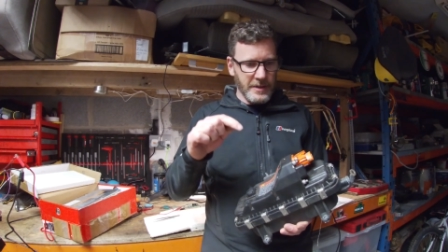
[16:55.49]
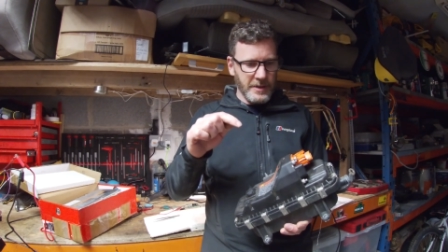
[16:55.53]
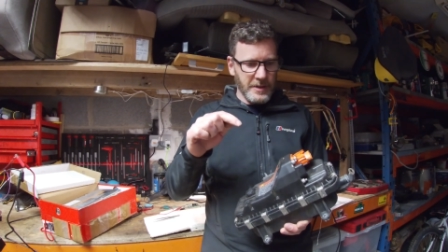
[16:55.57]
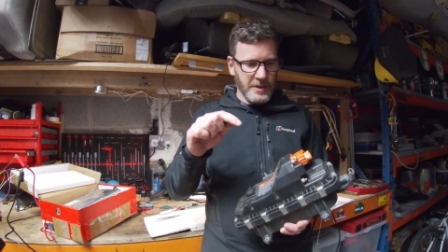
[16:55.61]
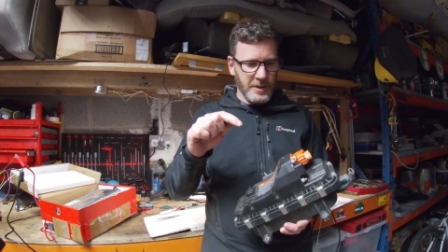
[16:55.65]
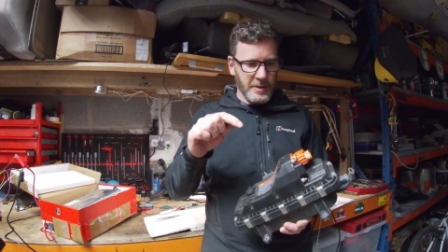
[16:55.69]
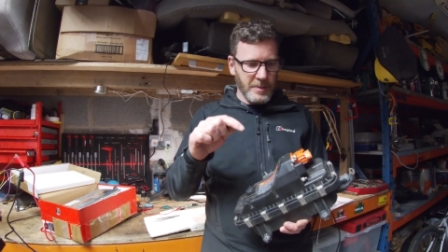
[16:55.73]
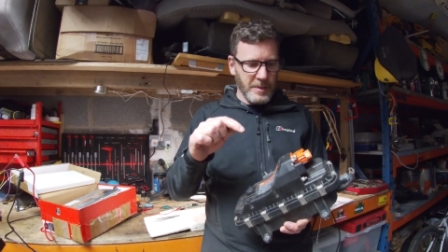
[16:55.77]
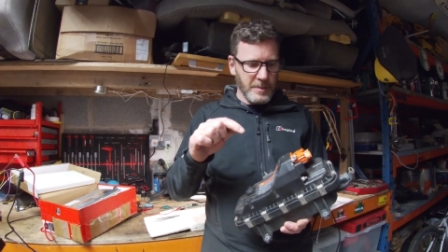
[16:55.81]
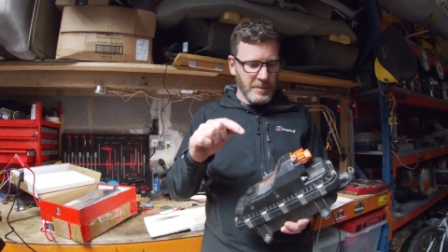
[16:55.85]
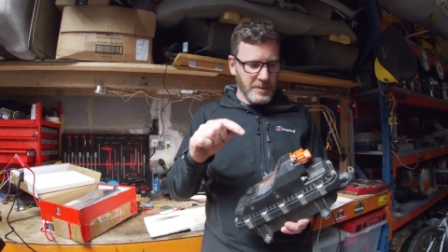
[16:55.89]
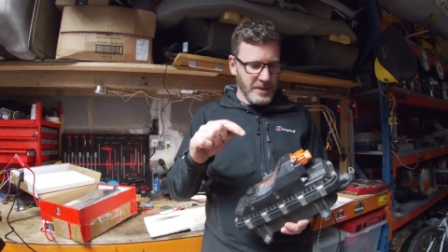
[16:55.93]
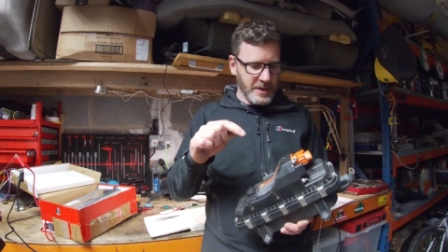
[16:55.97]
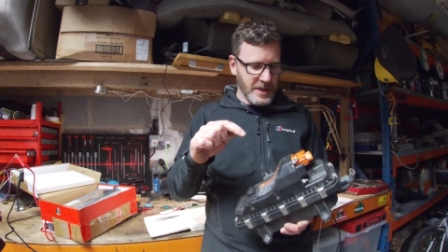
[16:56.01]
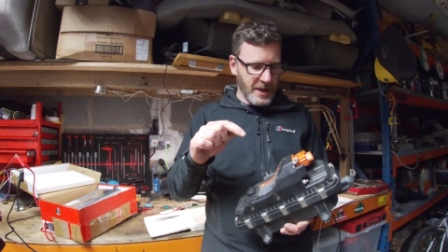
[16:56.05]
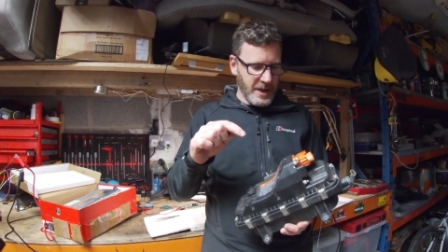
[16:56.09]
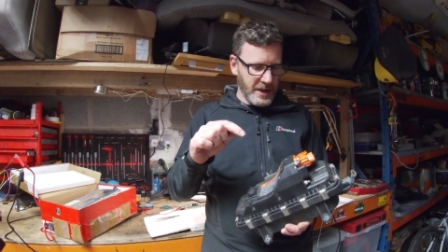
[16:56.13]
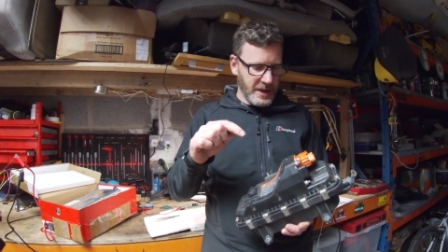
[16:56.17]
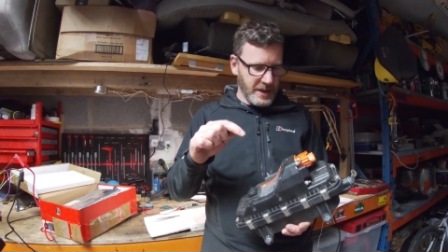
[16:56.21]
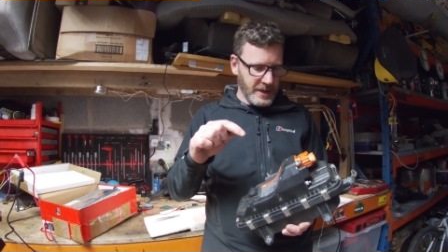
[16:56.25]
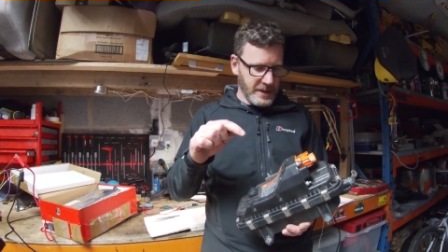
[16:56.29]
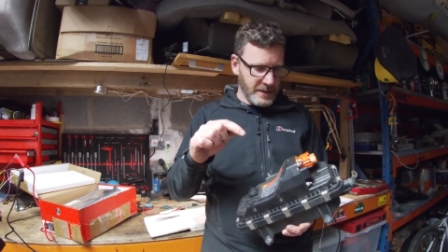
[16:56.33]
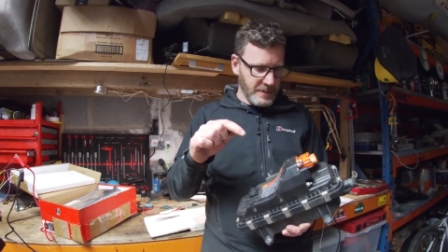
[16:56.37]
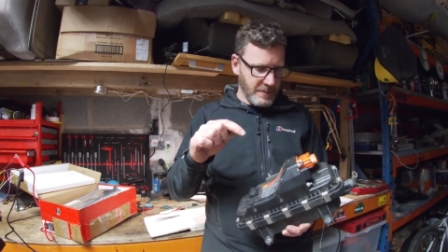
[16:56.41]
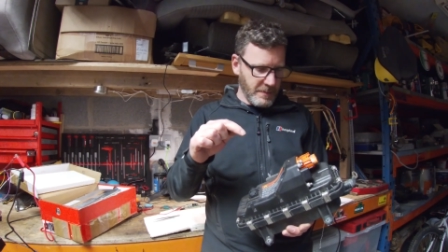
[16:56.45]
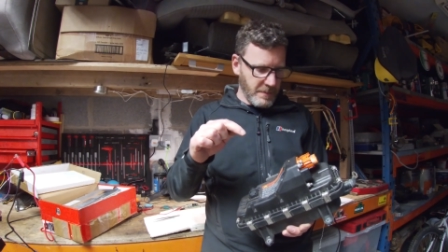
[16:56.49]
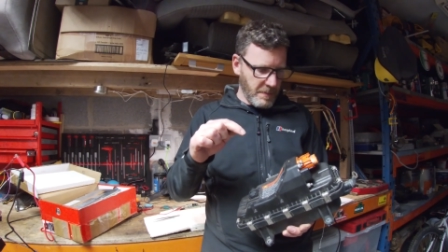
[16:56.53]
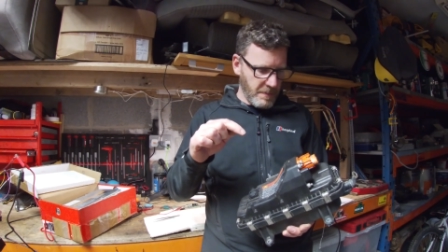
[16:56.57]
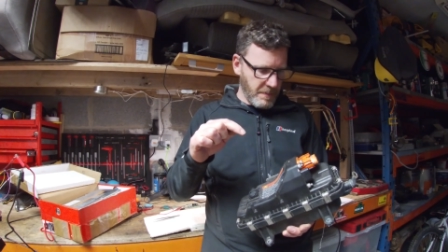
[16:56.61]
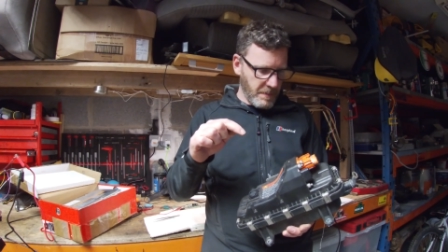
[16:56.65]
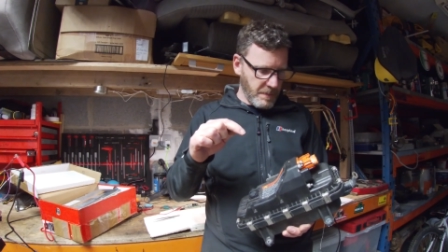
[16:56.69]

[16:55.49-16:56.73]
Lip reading: Other people say it's